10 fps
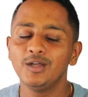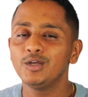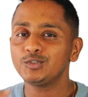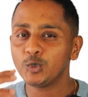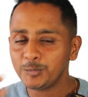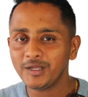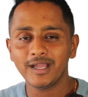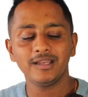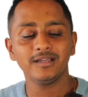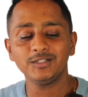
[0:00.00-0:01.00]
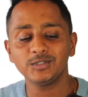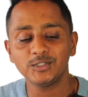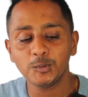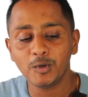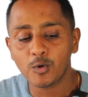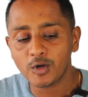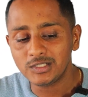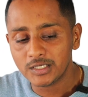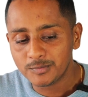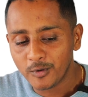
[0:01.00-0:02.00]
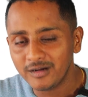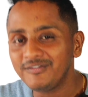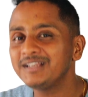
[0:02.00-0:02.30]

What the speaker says: So hope you are getting it. So this would be overall 6.5.